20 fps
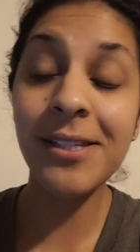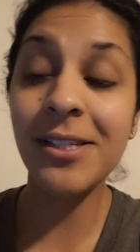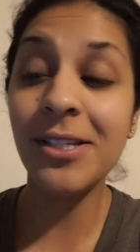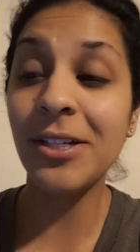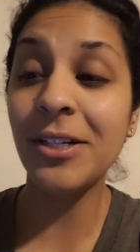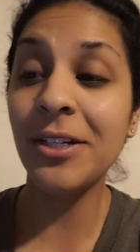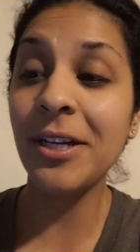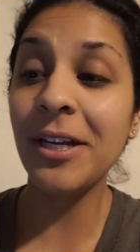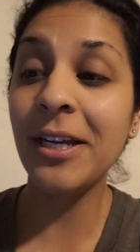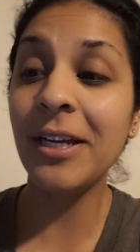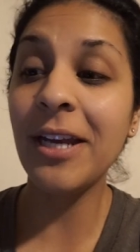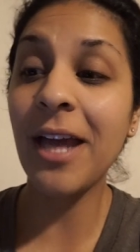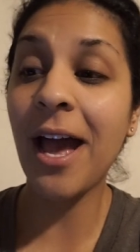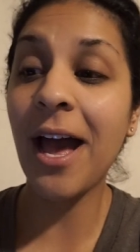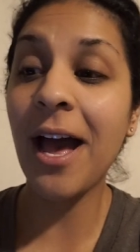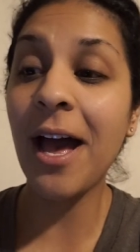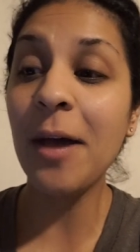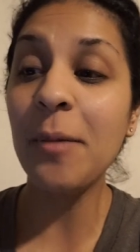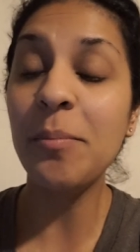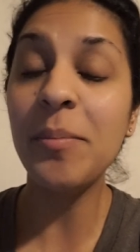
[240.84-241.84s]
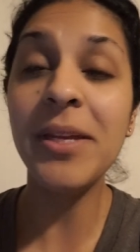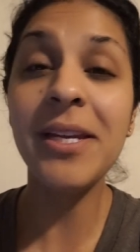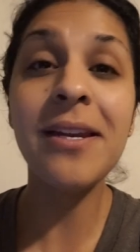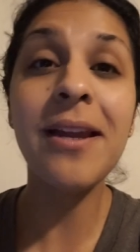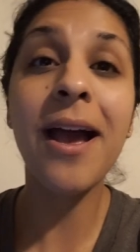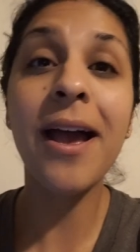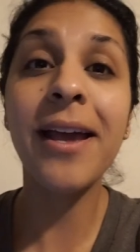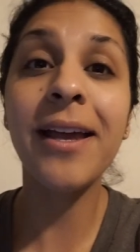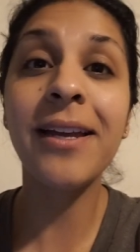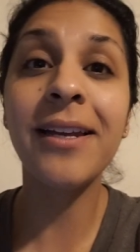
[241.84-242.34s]
starting at
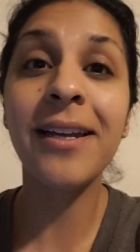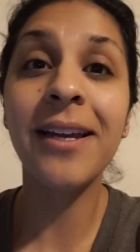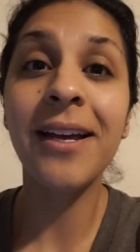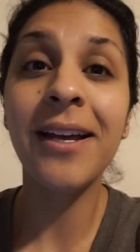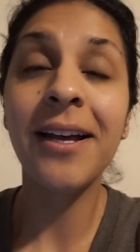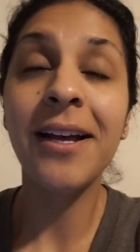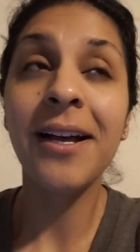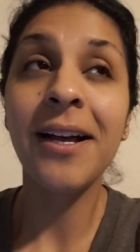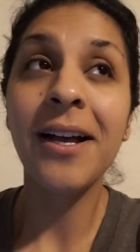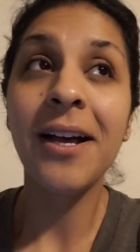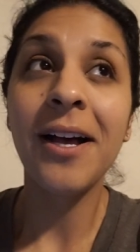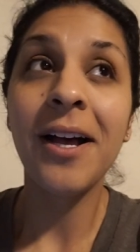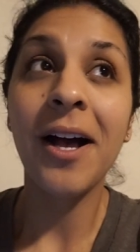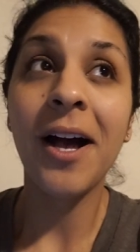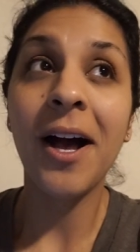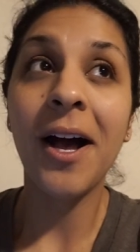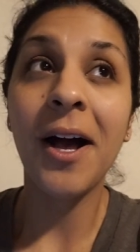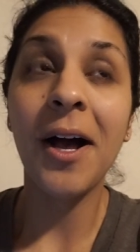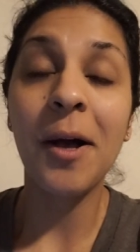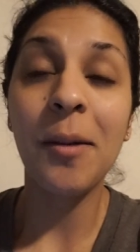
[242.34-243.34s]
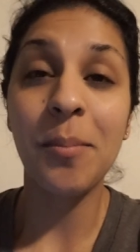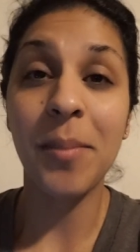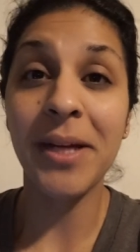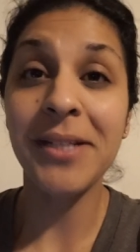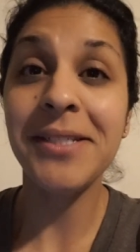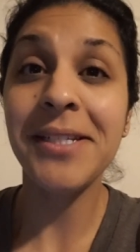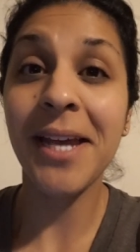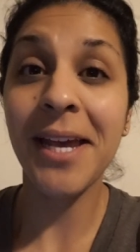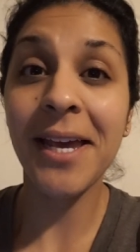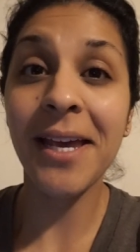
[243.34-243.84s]
midnight
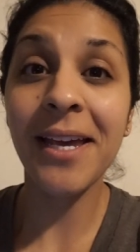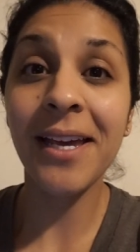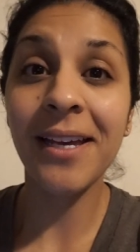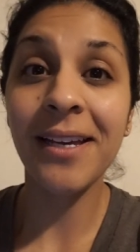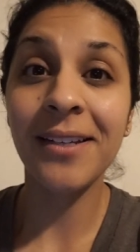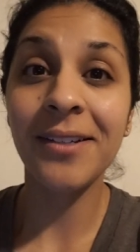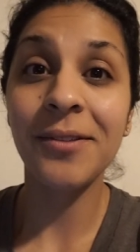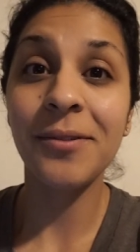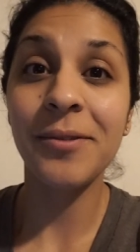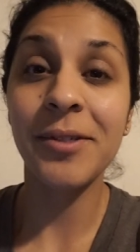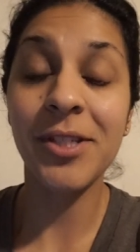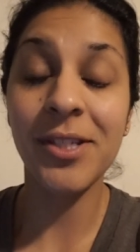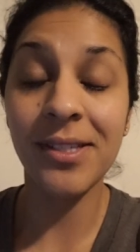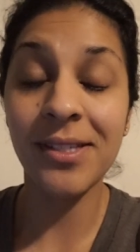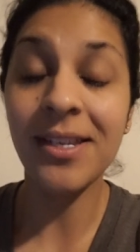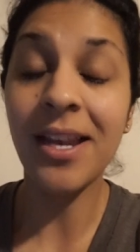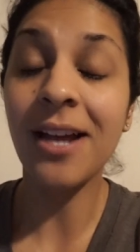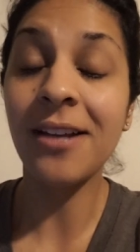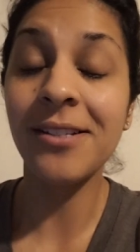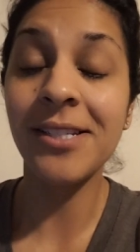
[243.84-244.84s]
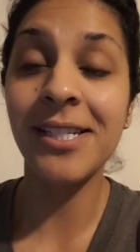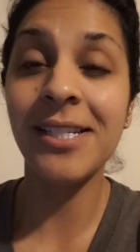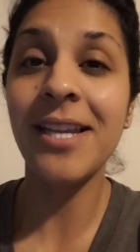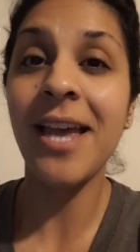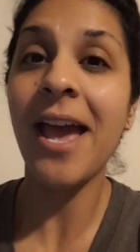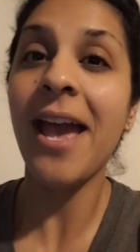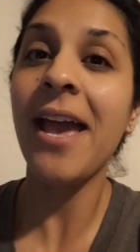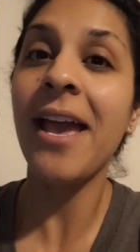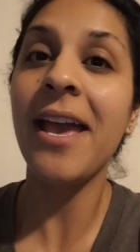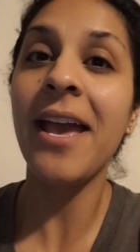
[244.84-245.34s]
Monday, which is now
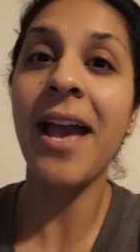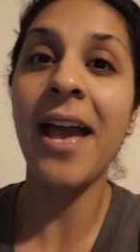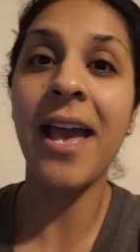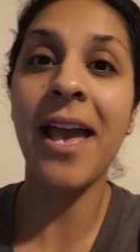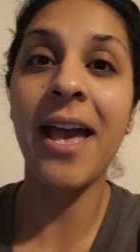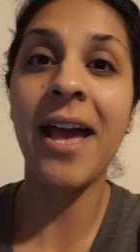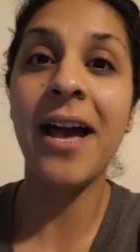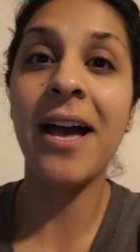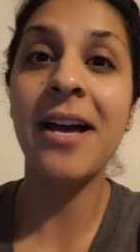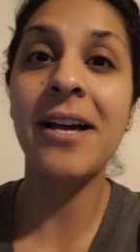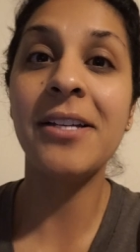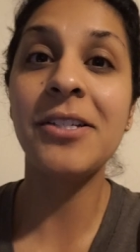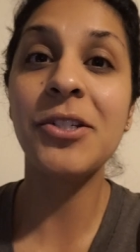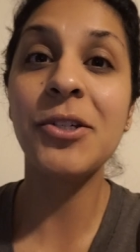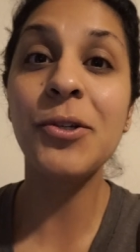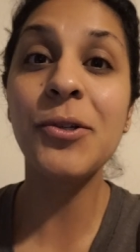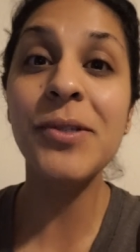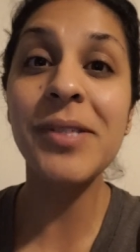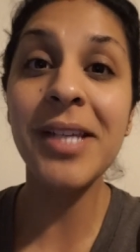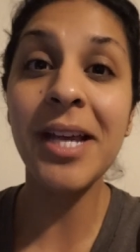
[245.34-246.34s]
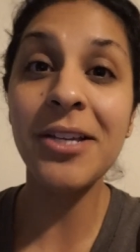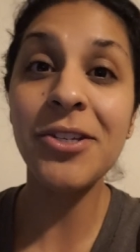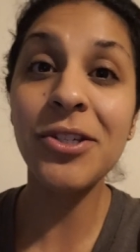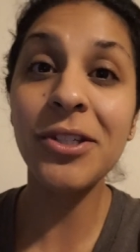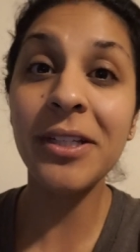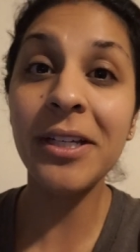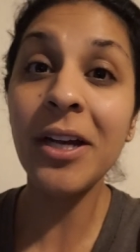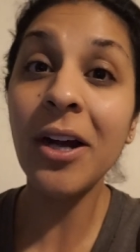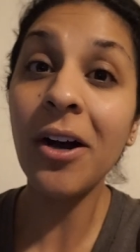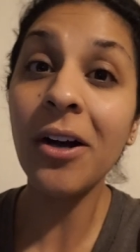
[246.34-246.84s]
today, and crew
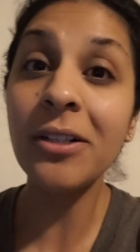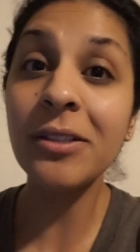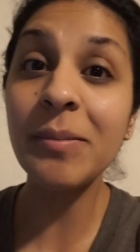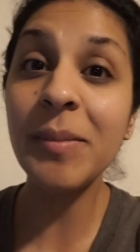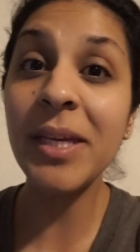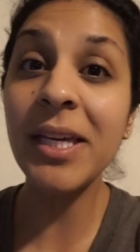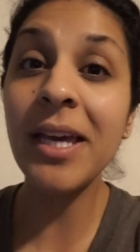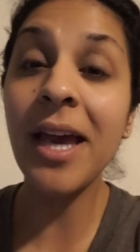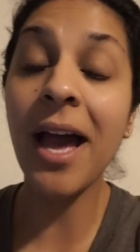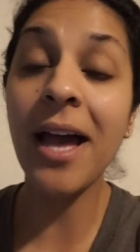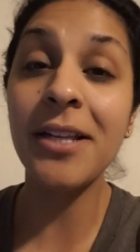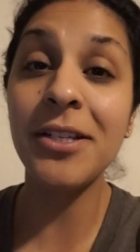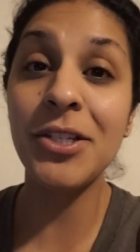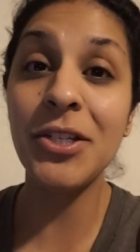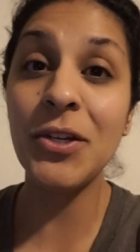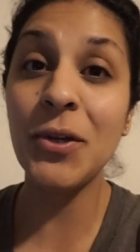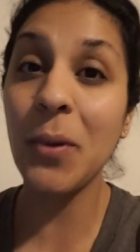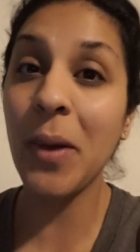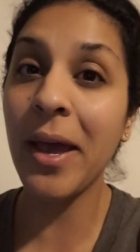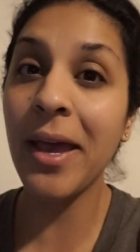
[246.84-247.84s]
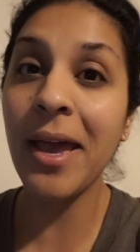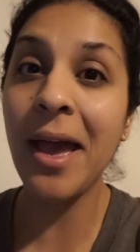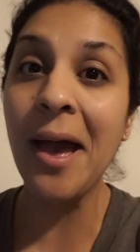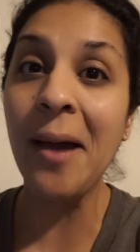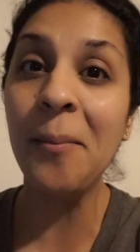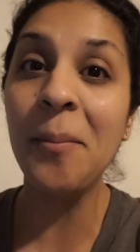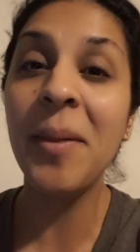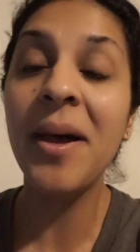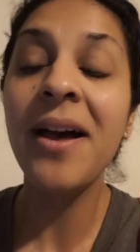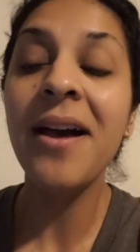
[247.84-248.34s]
scheduling called me at 2
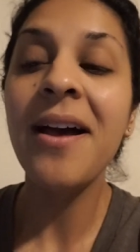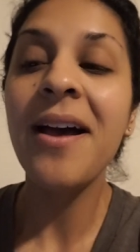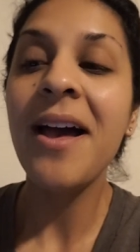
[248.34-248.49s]
a.m.